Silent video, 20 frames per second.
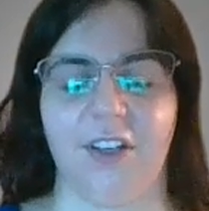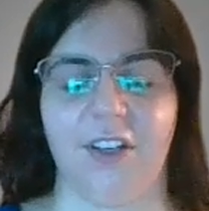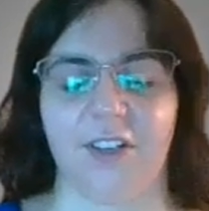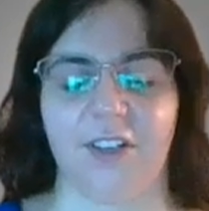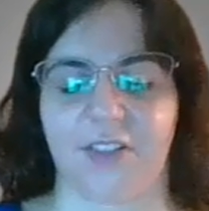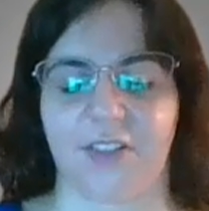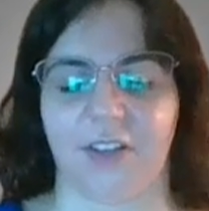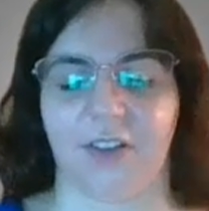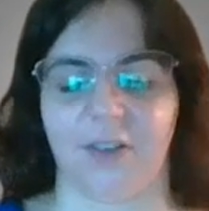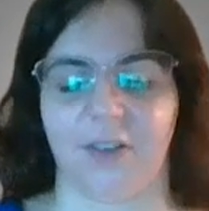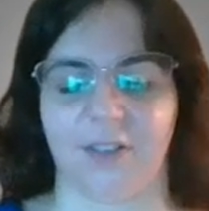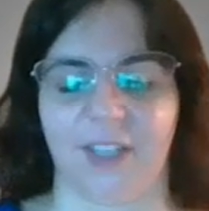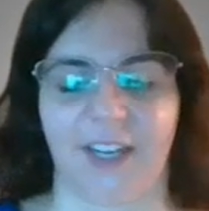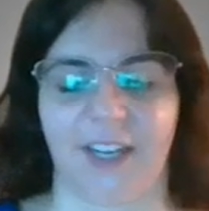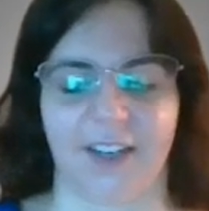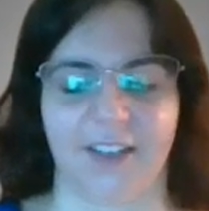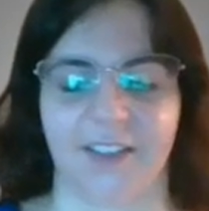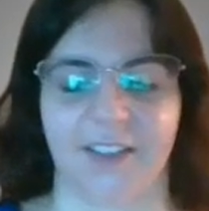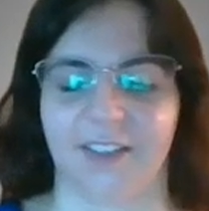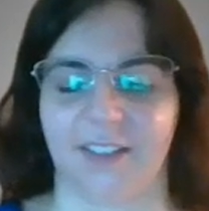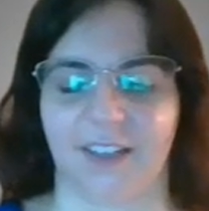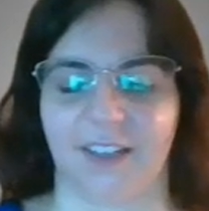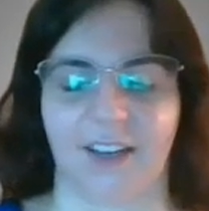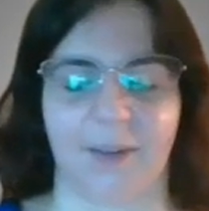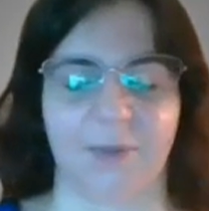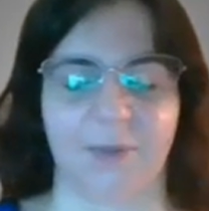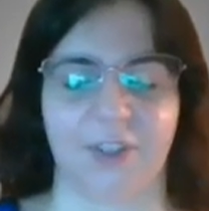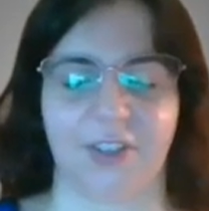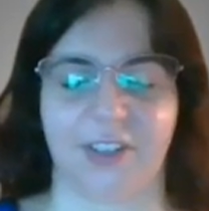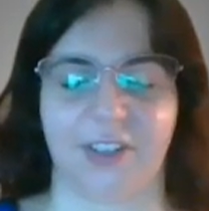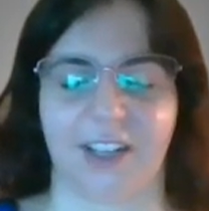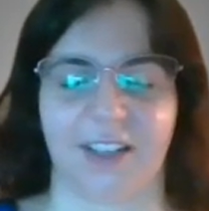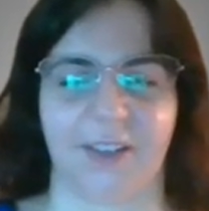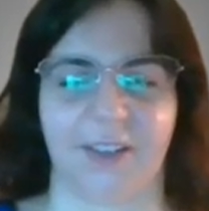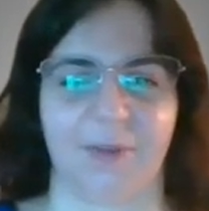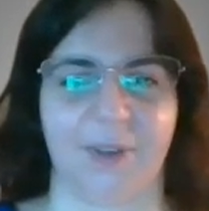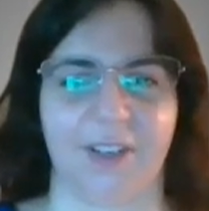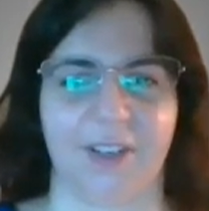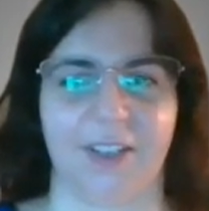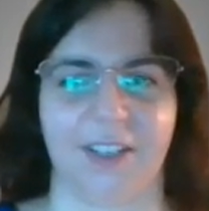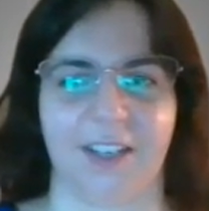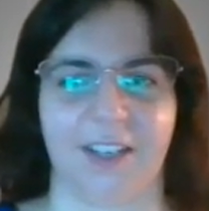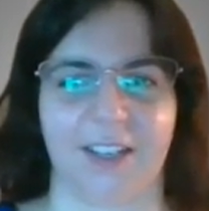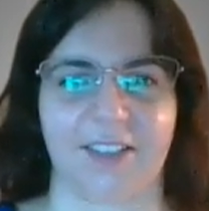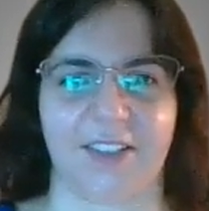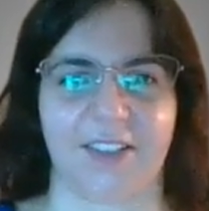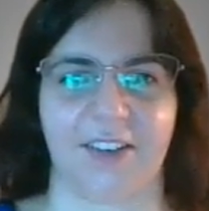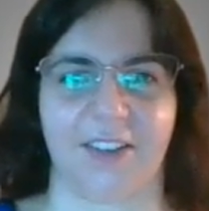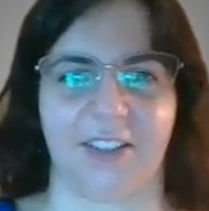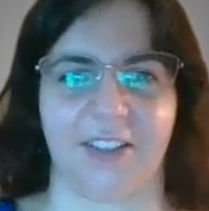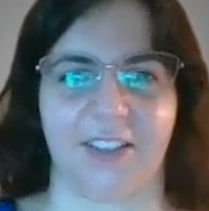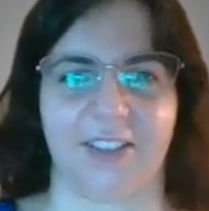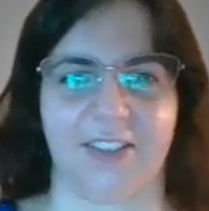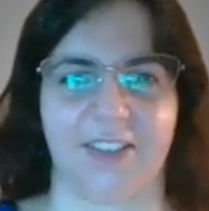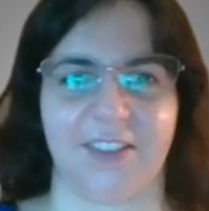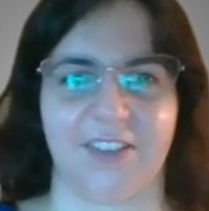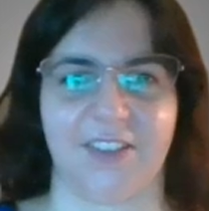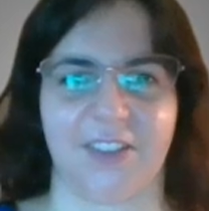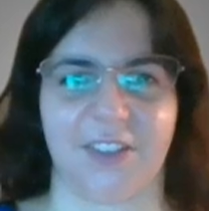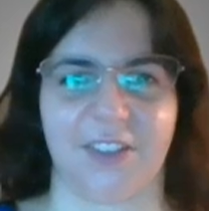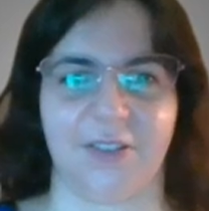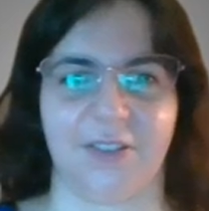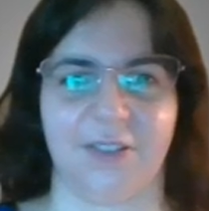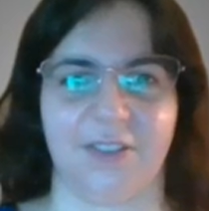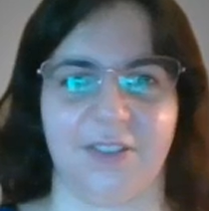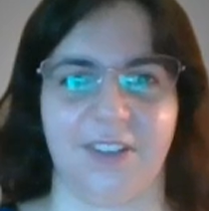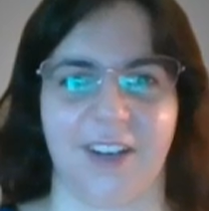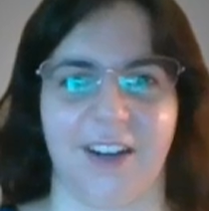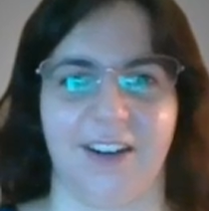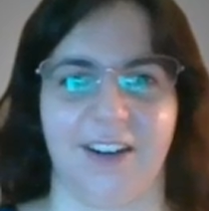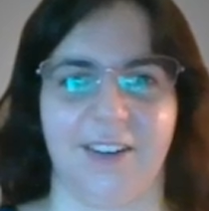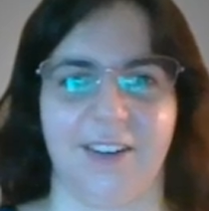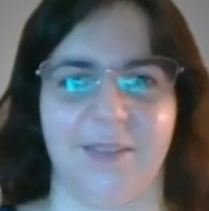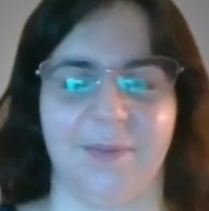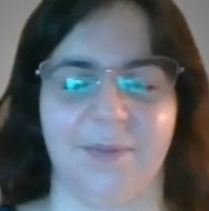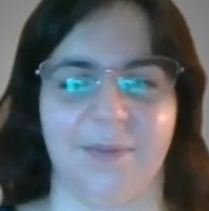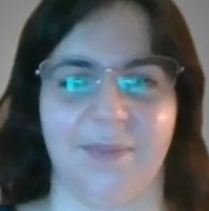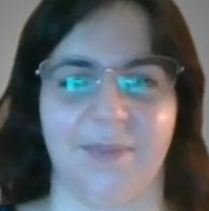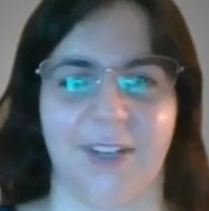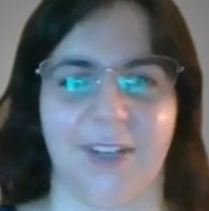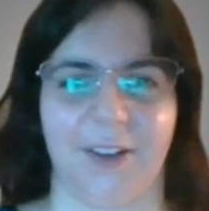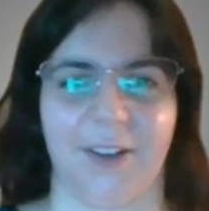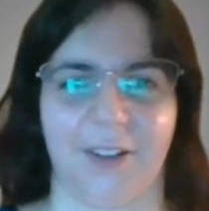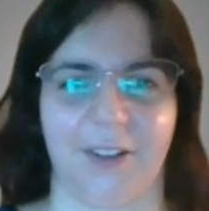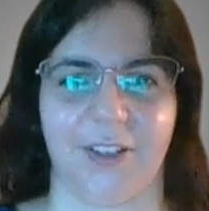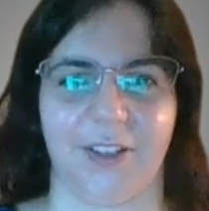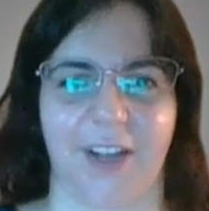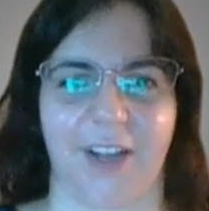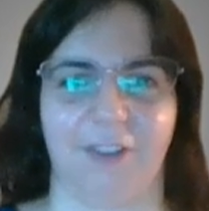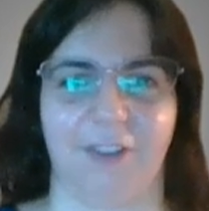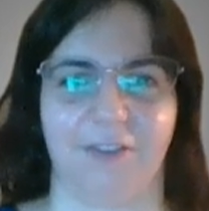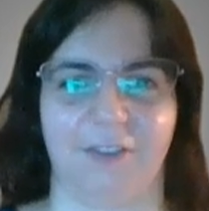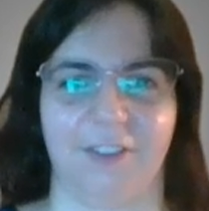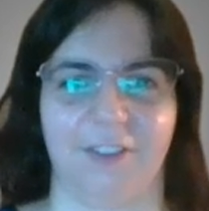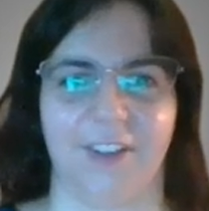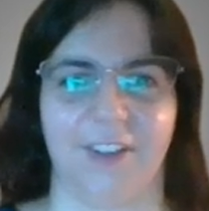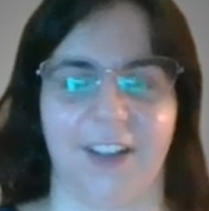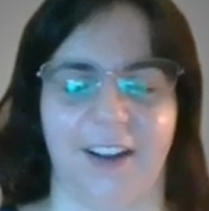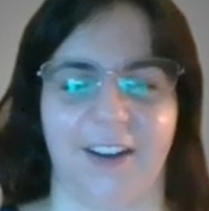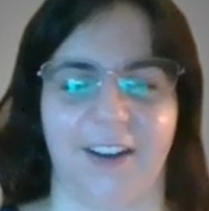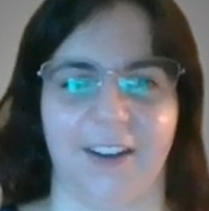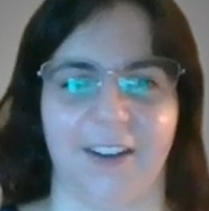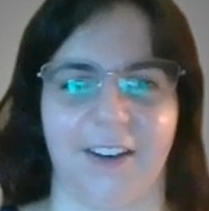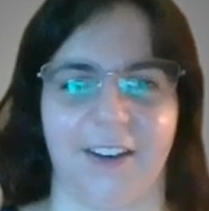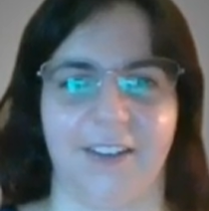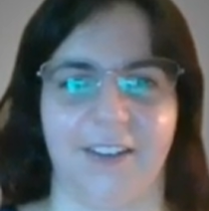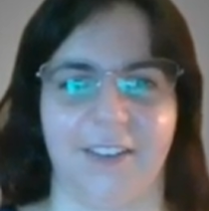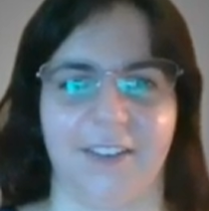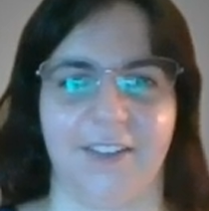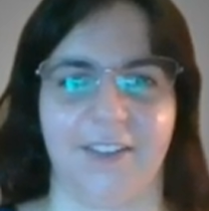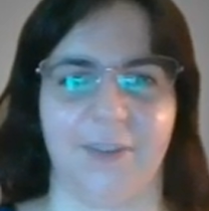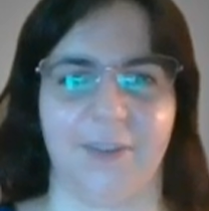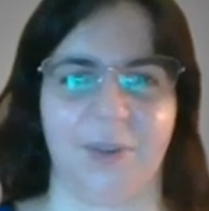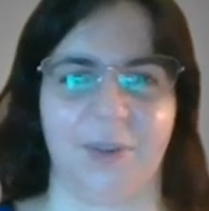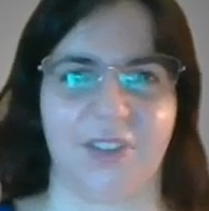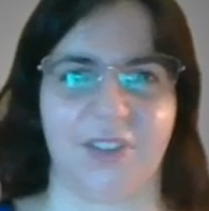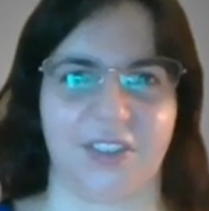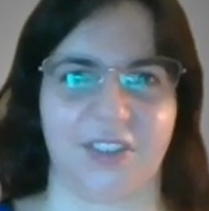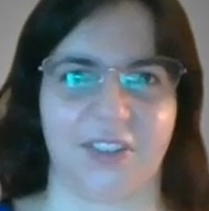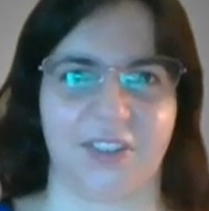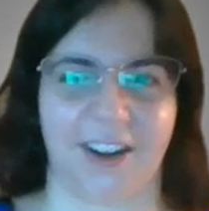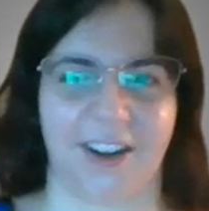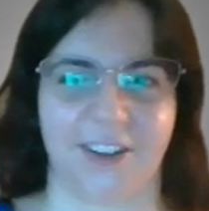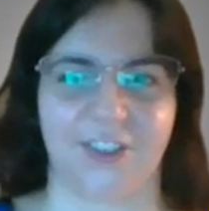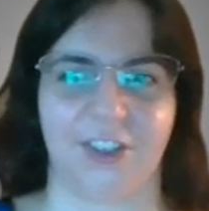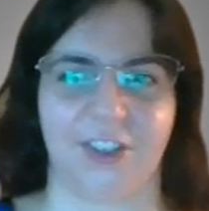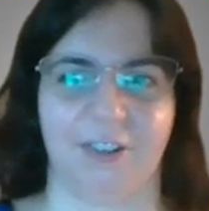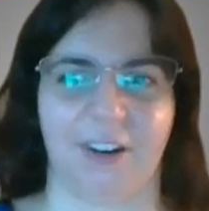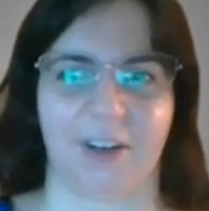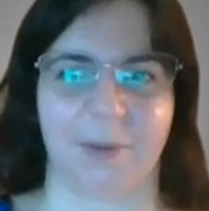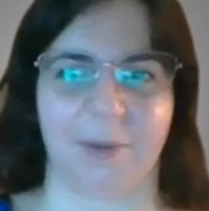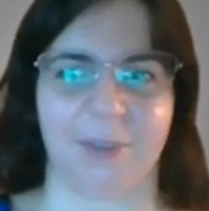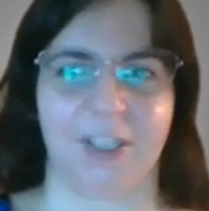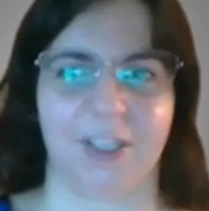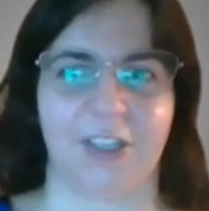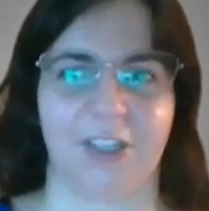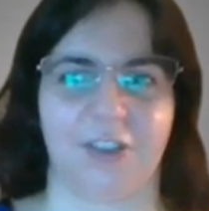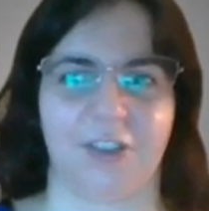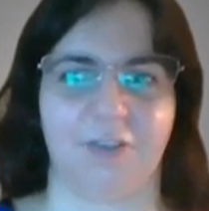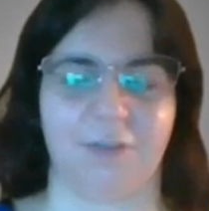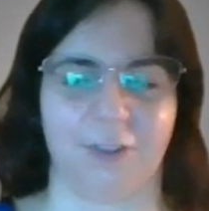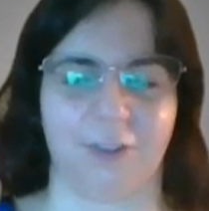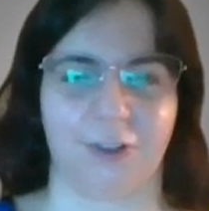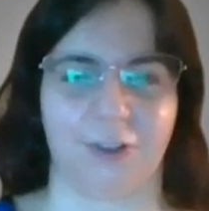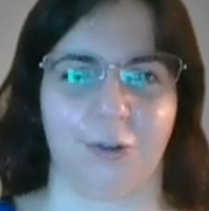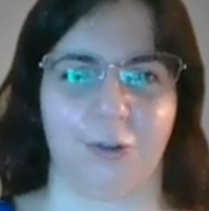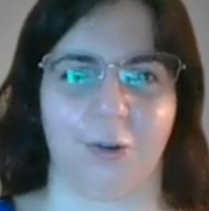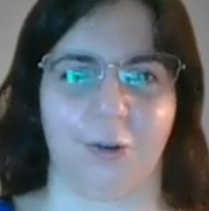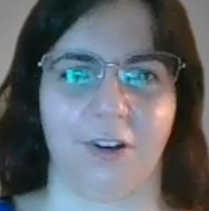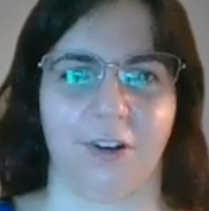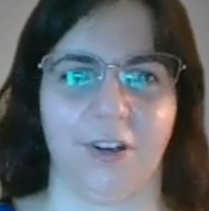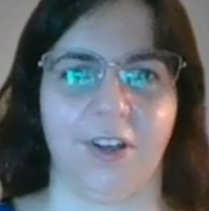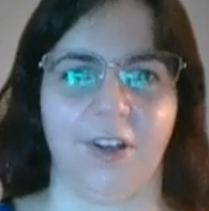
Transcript: So yeah, and I'm so glad that we connected on LinkedIn too. And I'll look out for that, the business strategy recommendation for sure.